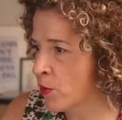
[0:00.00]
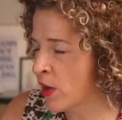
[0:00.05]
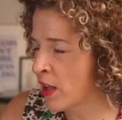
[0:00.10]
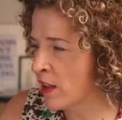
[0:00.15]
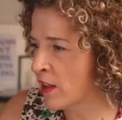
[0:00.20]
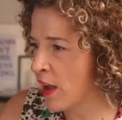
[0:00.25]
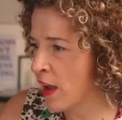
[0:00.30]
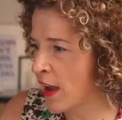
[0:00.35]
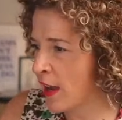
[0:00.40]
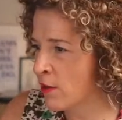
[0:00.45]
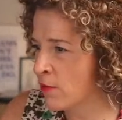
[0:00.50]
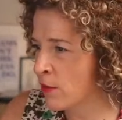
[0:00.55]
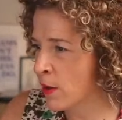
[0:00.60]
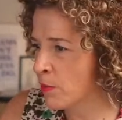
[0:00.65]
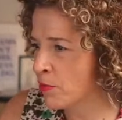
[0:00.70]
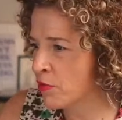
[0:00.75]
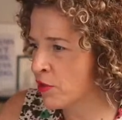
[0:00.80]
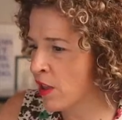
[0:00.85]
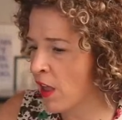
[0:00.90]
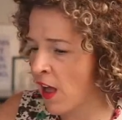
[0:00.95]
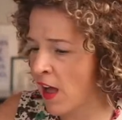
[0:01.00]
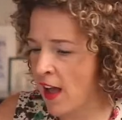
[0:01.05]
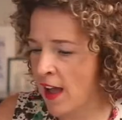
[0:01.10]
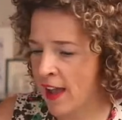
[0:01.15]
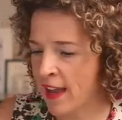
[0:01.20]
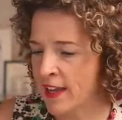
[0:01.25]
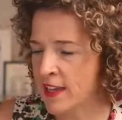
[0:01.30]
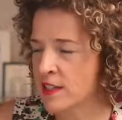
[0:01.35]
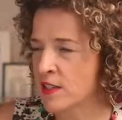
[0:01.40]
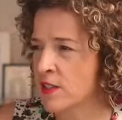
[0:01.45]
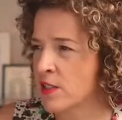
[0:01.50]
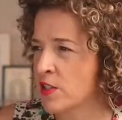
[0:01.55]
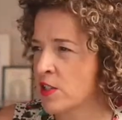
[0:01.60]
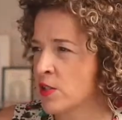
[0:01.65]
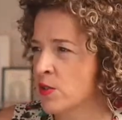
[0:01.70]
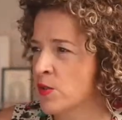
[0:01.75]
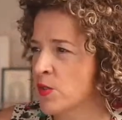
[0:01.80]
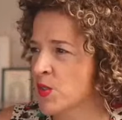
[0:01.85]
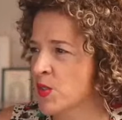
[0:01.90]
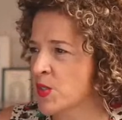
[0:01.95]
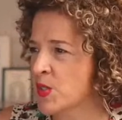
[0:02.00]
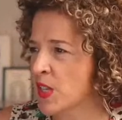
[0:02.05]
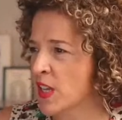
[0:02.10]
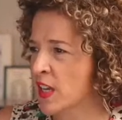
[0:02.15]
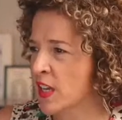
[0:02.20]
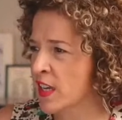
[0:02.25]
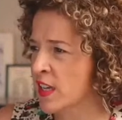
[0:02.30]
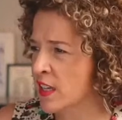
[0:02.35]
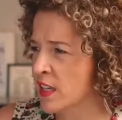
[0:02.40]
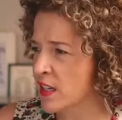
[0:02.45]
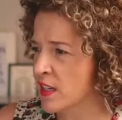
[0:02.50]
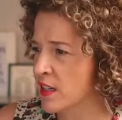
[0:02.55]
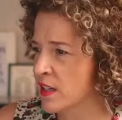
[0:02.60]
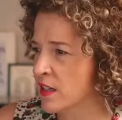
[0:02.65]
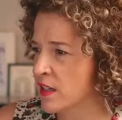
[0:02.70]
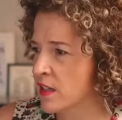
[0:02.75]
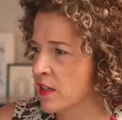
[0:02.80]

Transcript: Well, I replied. Do you see it?